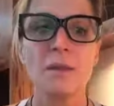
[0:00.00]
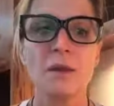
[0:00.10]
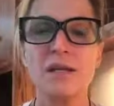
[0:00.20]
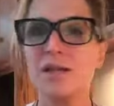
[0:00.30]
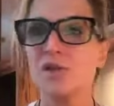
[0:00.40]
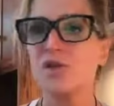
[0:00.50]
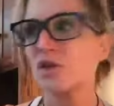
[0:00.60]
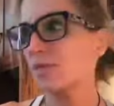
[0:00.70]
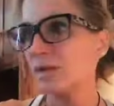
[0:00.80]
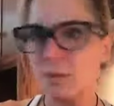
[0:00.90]
Nature's
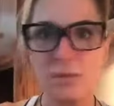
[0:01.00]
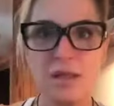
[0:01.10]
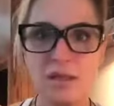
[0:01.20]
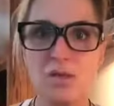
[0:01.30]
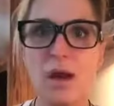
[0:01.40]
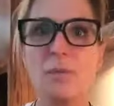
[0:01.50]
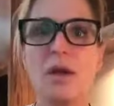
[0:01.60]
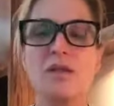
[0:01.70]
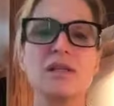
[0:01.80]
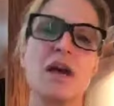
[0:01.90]
just been something that's around me
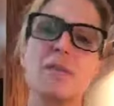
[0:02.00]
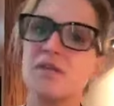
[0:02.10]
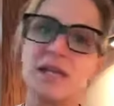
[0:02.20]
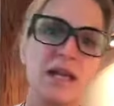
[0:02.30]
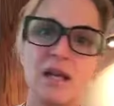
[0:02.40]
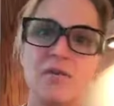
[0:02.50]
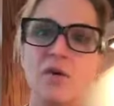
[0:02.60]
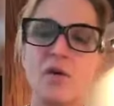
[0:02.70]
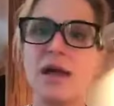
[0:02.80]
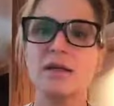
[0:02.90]
all the time, but I've taken it for
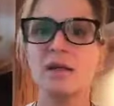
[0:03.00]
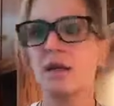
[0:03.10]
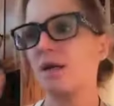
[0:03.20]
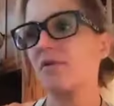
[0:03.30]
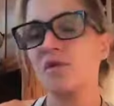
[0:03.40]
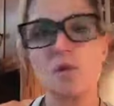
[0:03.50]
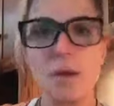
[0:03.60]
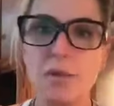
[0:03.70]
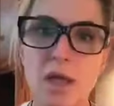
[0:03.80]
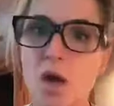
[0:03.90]
granted, and I've
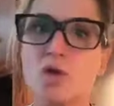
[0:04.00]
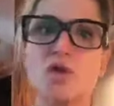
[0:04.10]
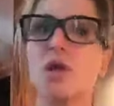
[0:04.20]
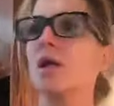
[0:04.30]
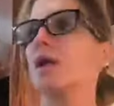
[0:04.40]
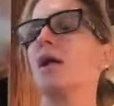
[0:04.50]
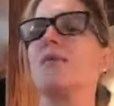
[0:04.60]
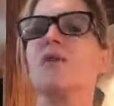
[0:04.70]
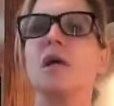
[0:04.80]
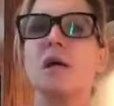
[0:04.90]
swam the ocean, and I've